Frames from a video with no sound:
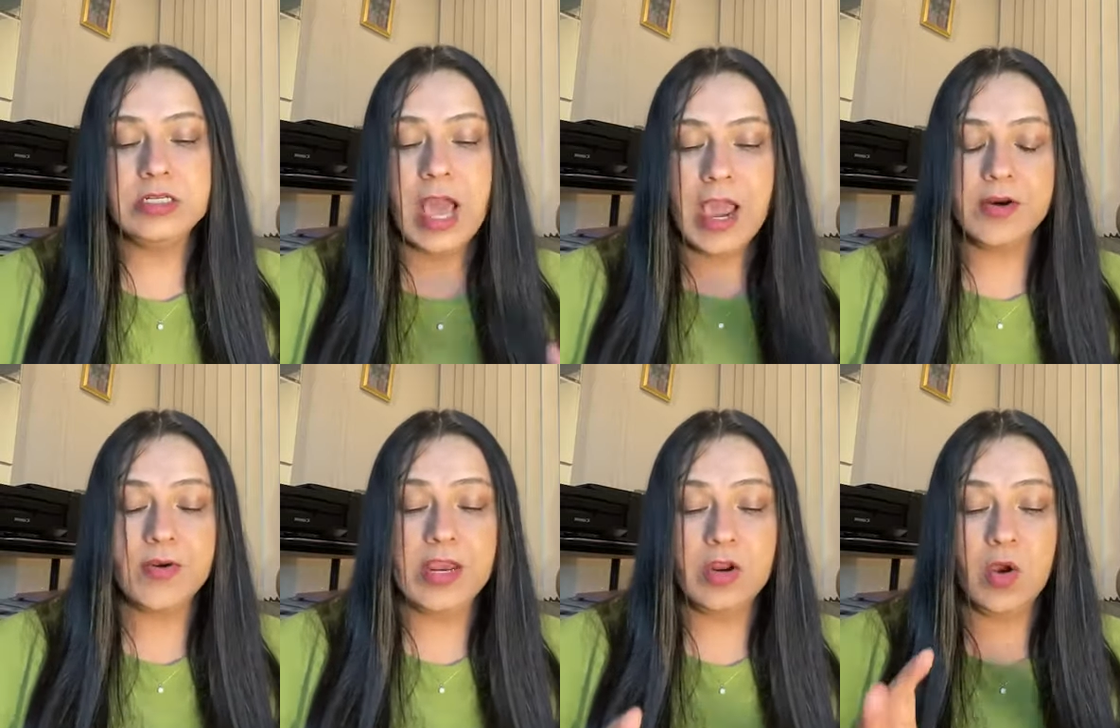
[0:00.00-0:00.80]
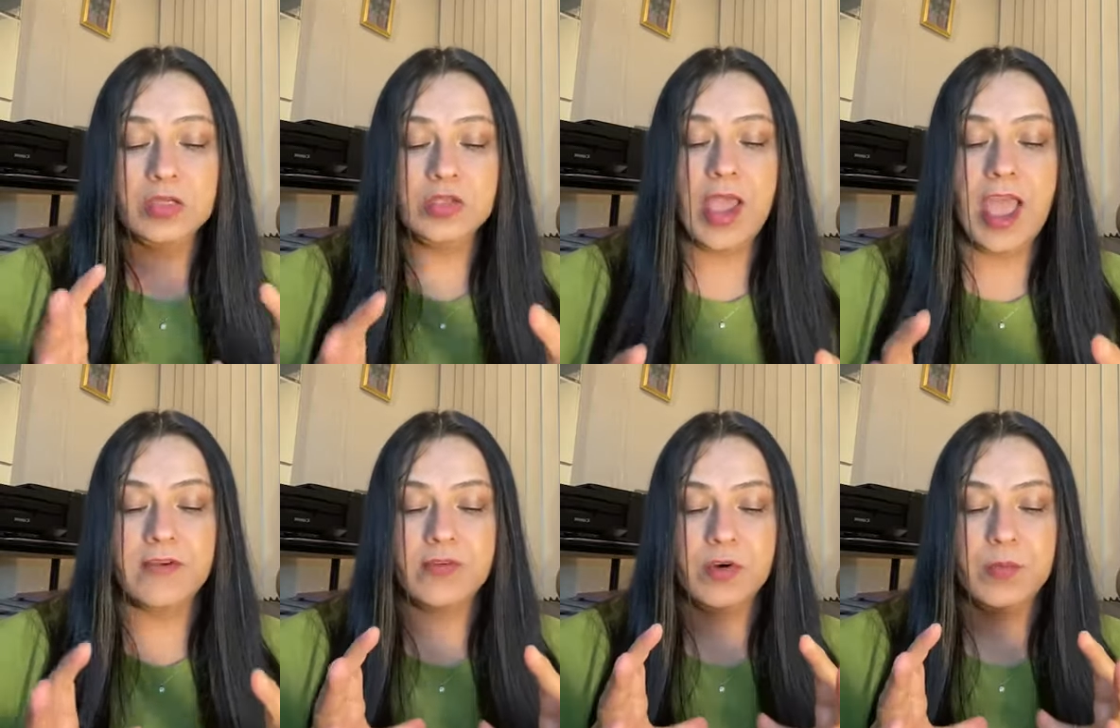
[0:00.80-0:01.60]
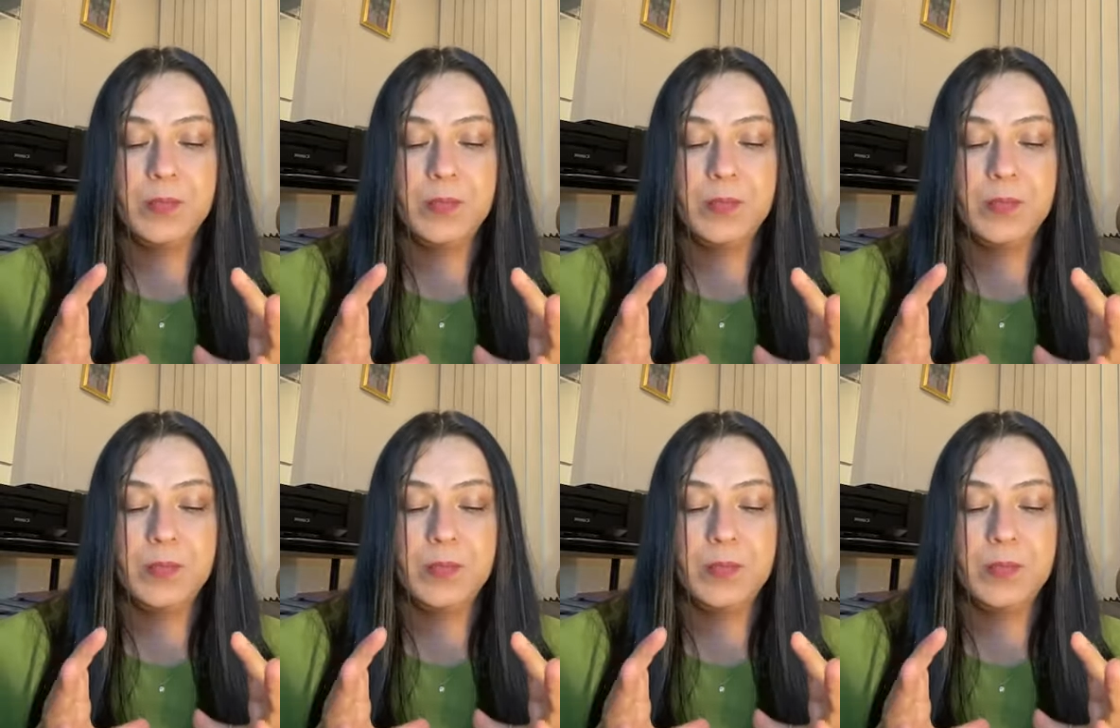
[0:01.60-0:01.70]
dark green also have a